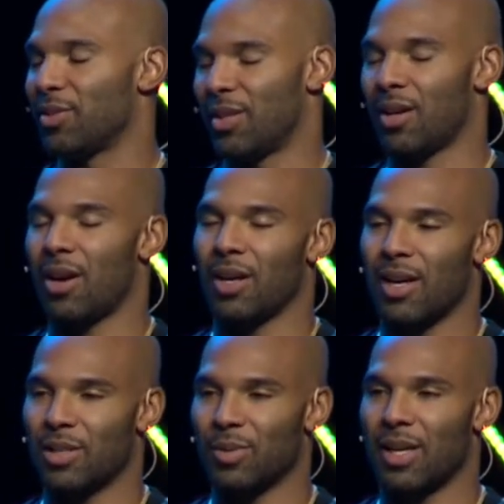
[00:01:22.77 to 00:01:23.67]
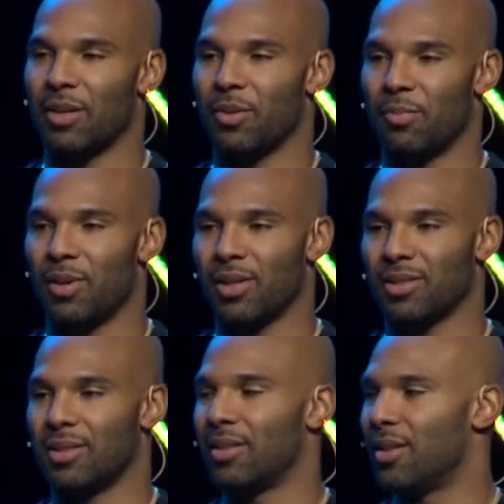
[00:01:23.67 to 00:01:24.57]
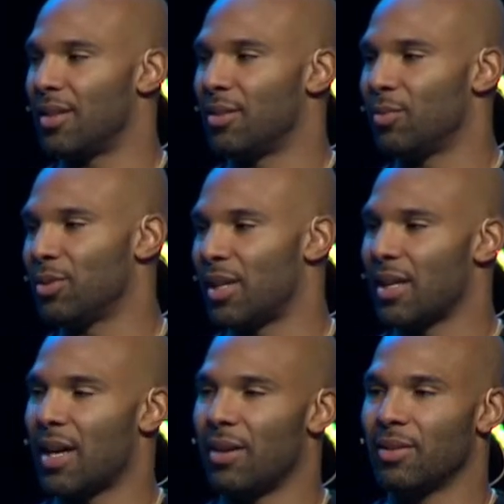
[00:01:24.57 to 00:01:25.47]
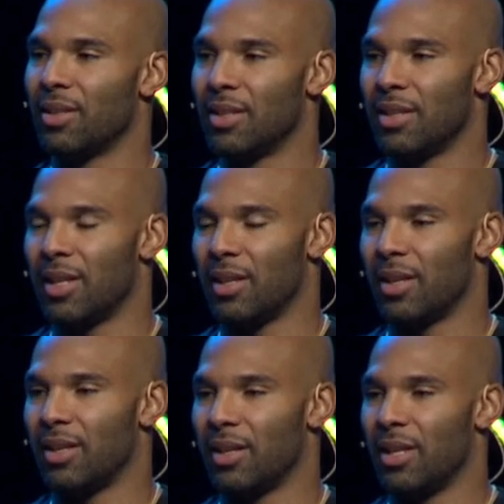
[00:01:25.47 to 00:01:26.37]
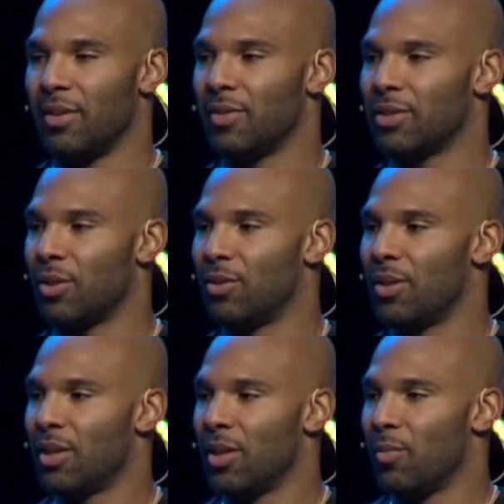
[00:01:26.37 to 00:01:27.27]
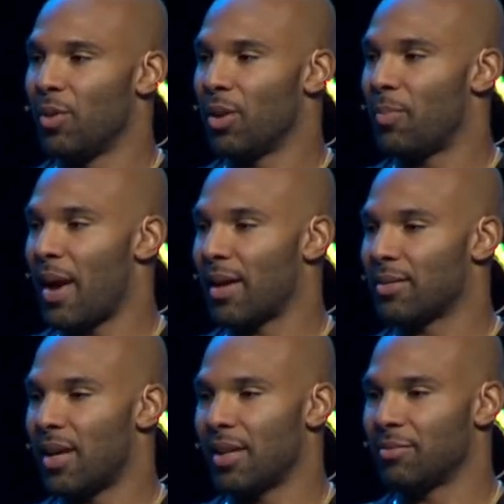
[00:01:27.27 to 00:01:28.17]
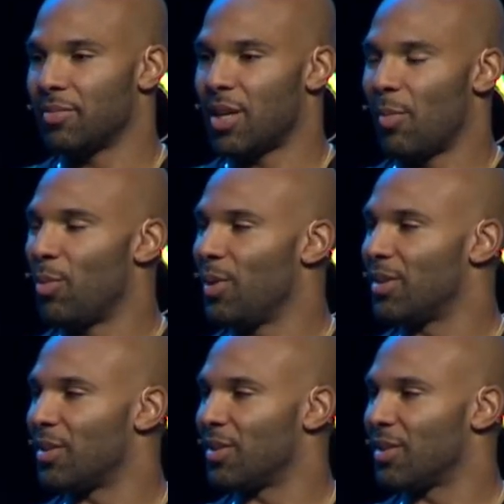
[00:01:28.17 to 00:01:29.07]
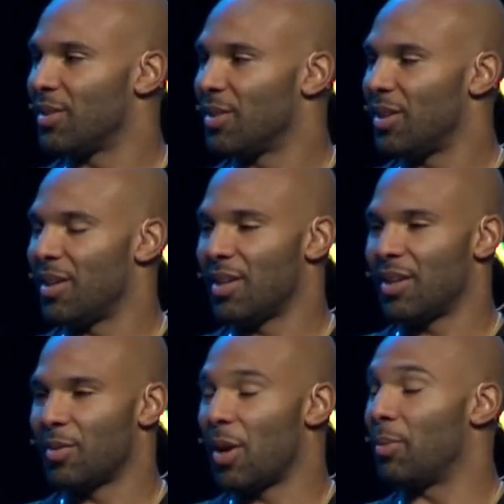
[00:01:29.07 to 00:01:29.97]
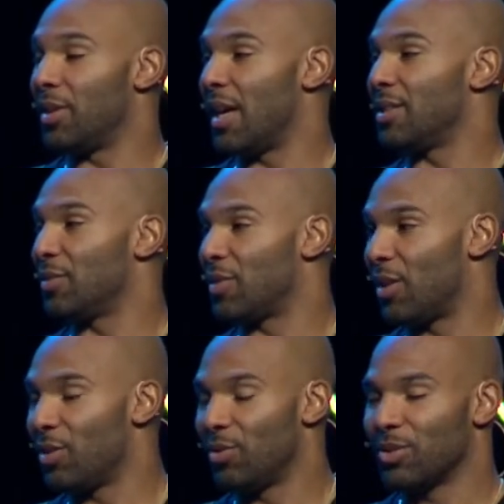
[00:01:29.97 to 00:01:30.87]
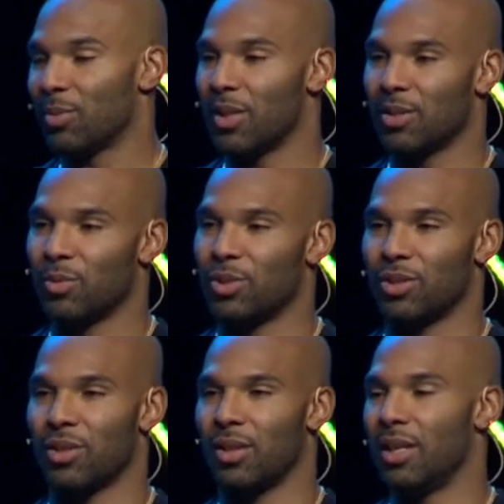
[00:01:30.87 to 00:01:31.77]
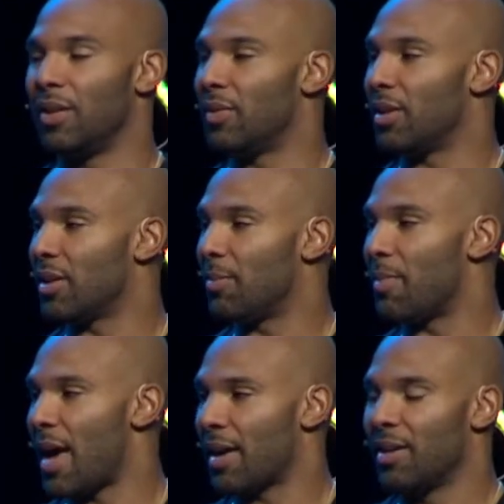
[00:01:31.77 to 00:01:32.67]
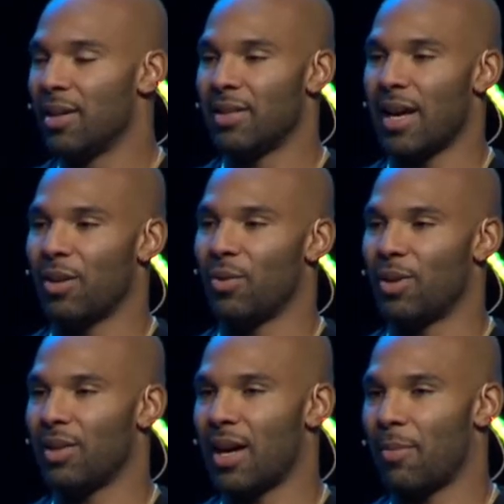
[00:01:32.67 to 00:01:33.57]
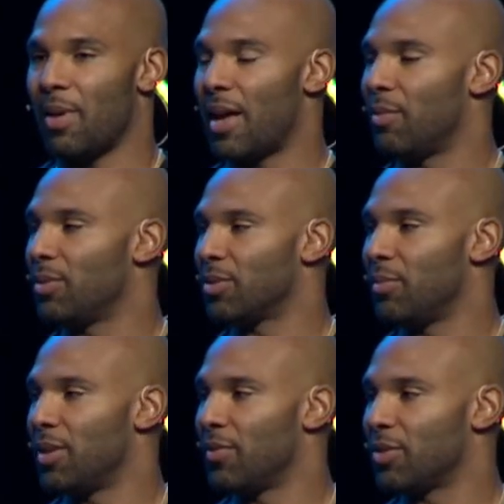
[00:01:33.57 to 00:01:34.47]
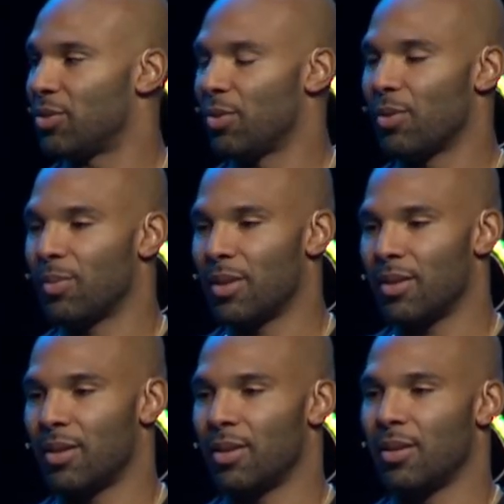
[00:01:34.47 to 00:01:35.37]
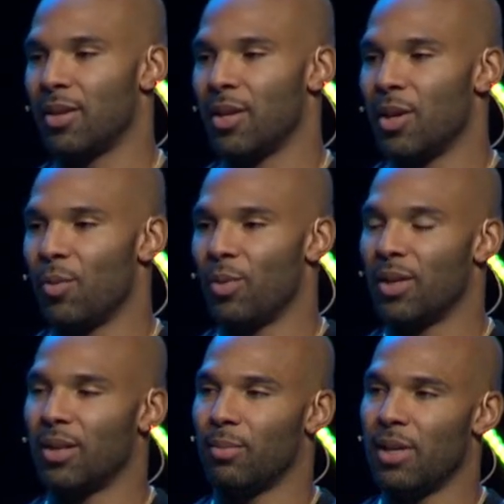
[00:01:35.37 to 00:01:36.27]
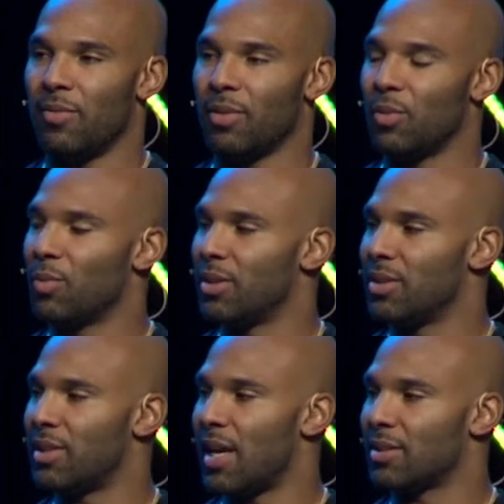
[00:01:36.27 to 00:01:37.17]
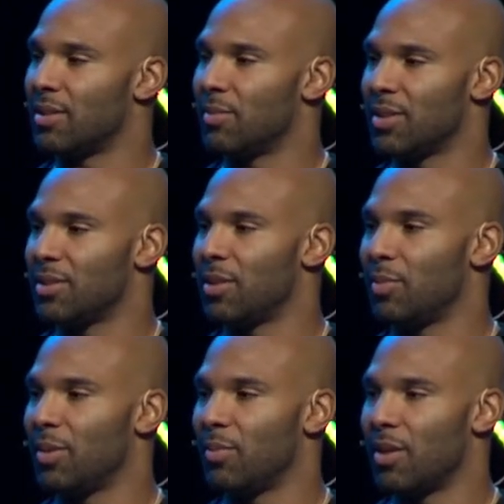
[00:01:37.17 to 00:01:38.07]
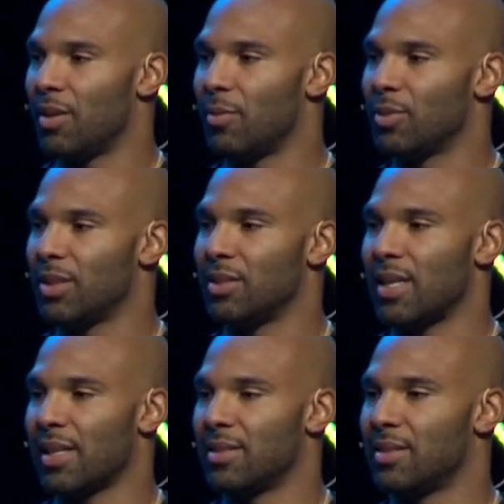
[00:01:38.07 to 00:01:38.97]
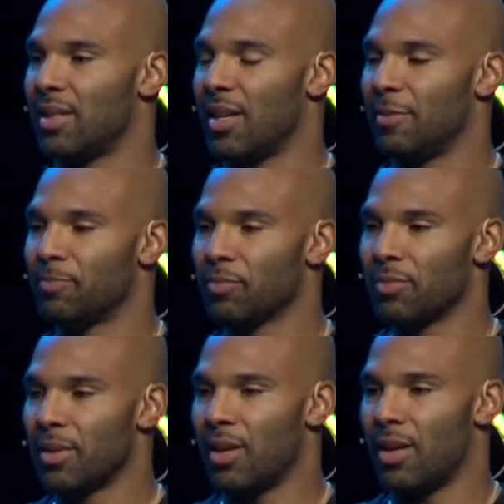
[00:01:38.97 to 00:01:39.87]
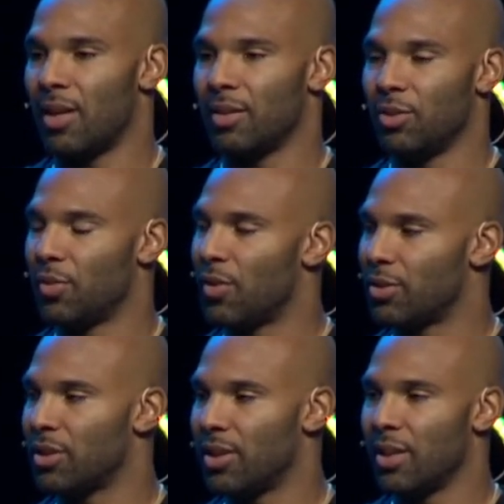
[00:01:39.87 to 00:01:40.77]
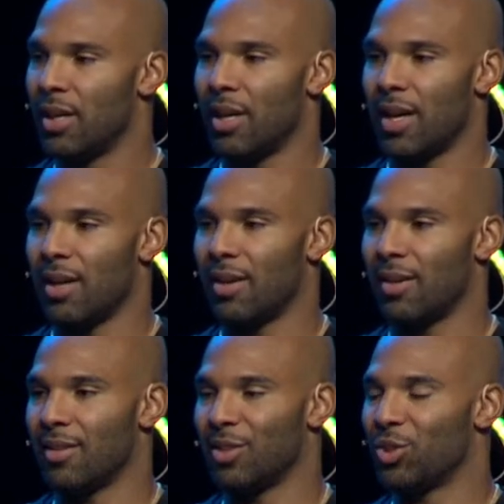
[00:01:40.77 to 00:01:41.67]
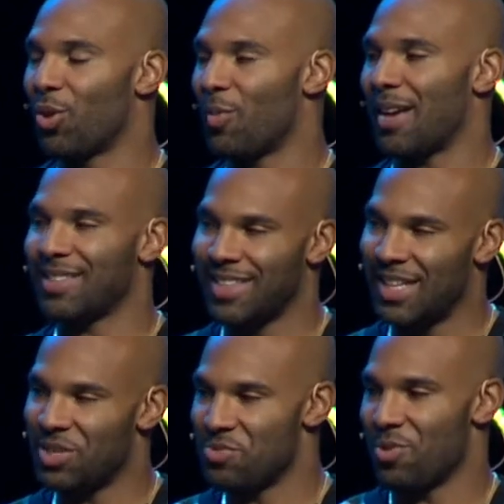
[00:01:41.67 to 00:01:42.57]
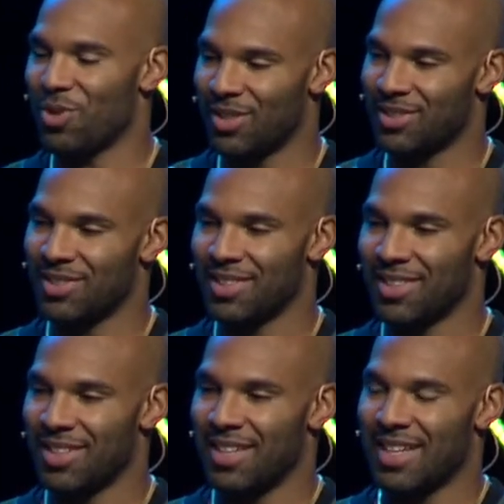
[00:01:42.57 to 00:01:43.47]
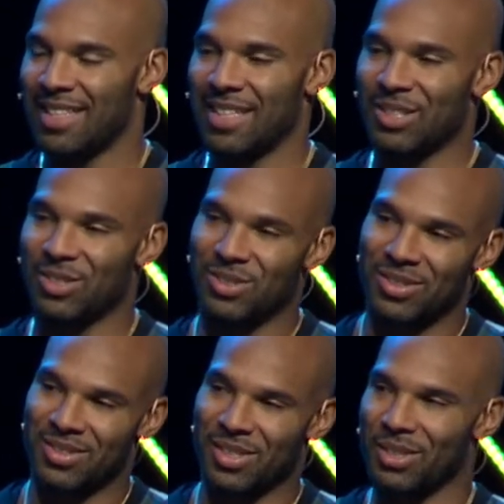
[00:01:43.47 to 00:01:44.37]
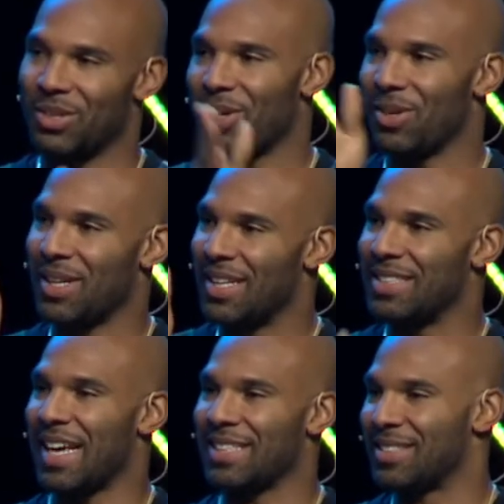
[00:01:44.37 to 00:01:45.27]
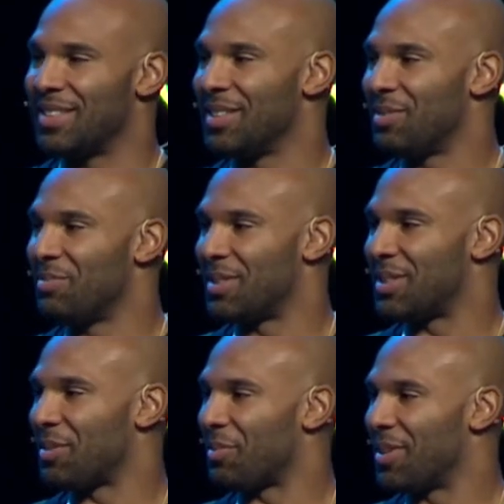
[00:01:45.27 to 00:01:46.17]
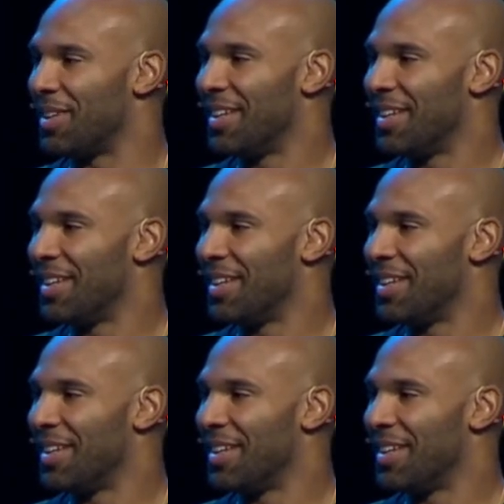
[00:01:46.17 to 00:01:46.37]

So they're like, all right, guys, we got to get on the bus and we'll take out and leave. And so we only packed like a couple days of clothes because we were just going to leave and then come back, not knowing how bad it was going to be of a storm. And we ended up leaving. We went to Jackson, Mississippi, was in Jackson State University. And the storm actually hit New Orleans and then took a turn and hit Jackson, Mississippi.